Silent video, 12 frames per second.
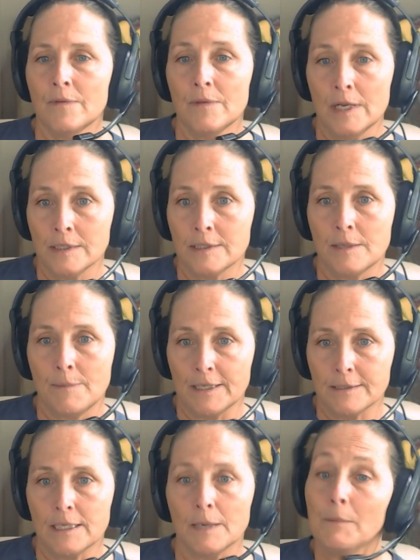Is the
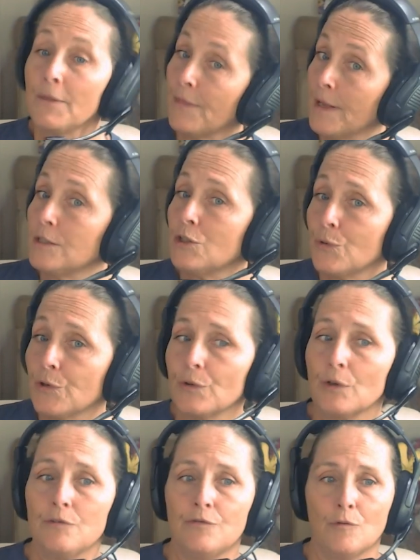best thing. But things you can
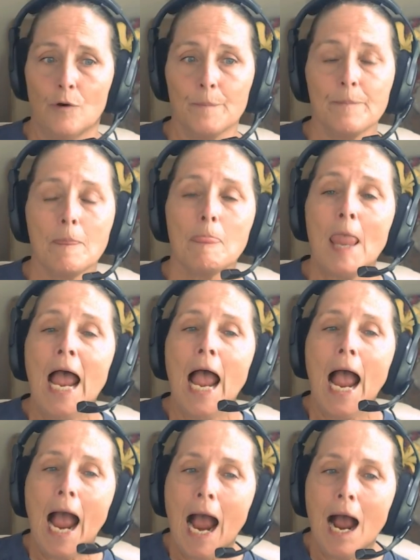look for:
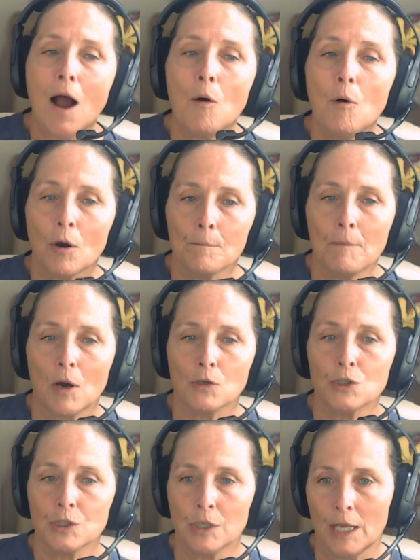how are
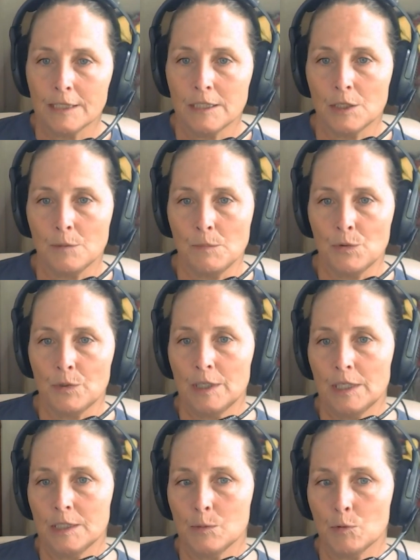marginalized
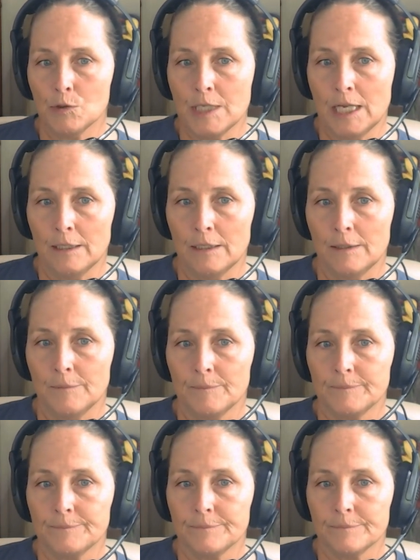communities presented?
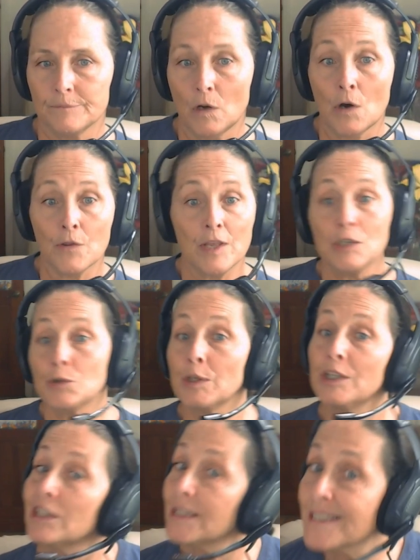Are they
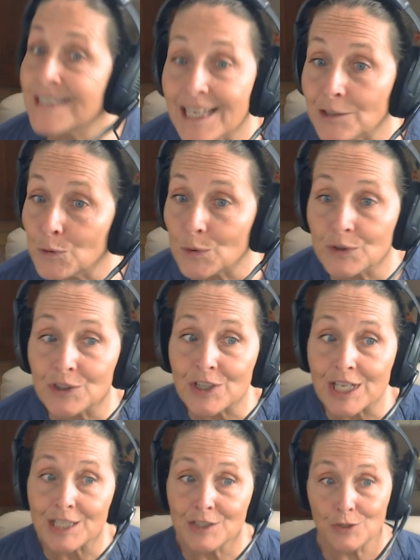treated as central to
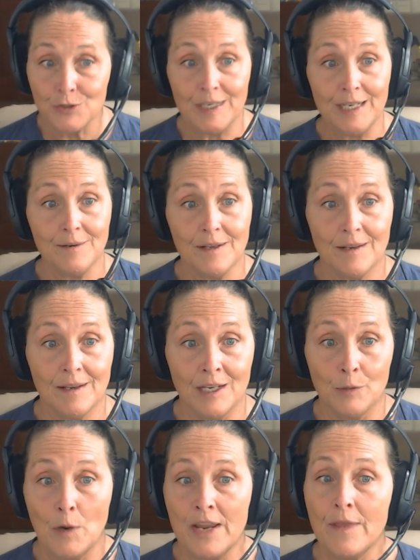the history
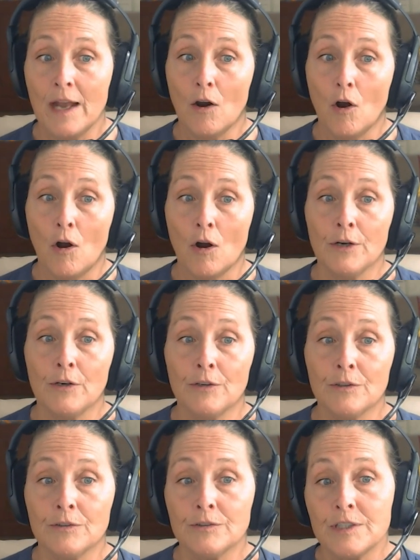in a way that
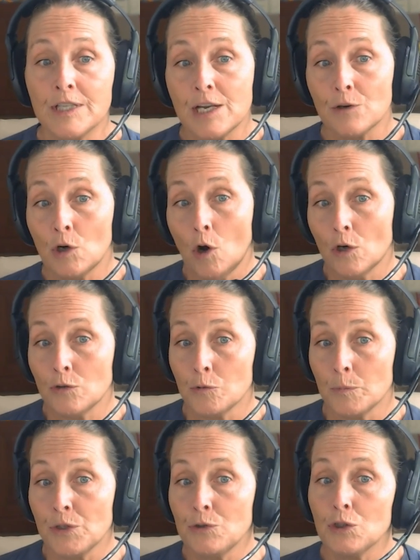honors their
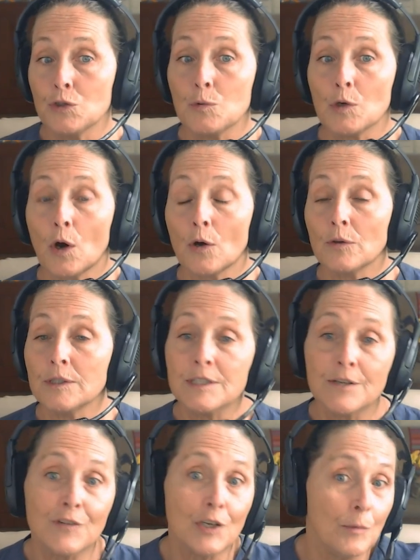contributions
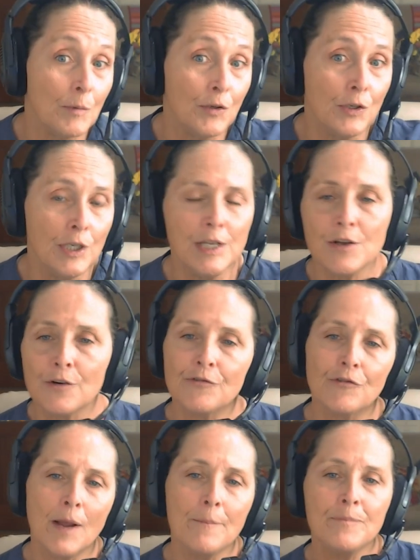regardless of the community they're
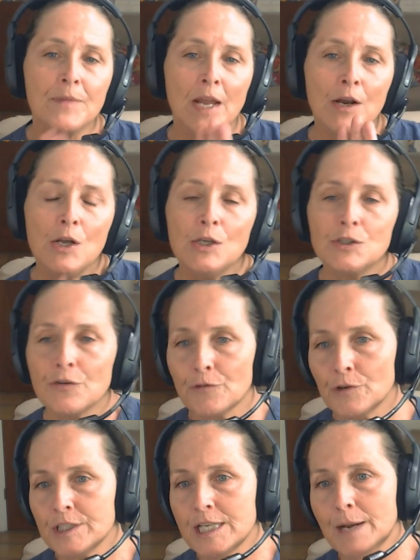from? So,
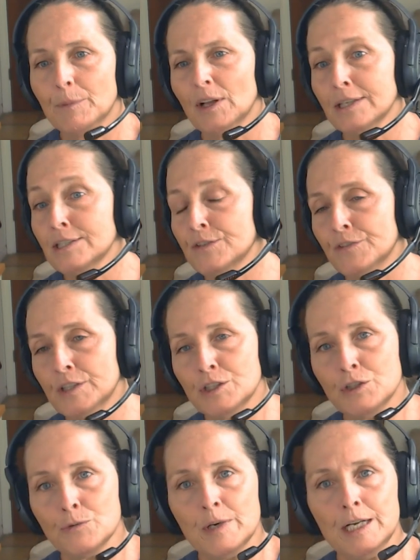for example, I just
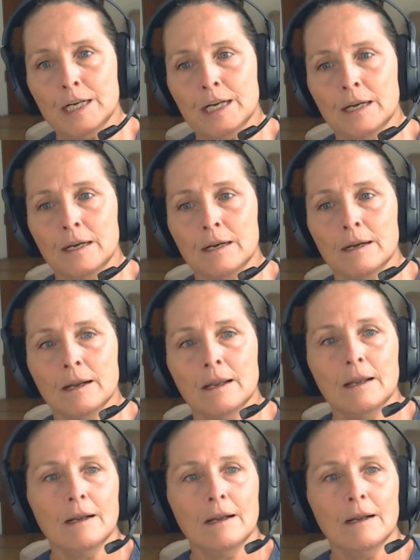finished reading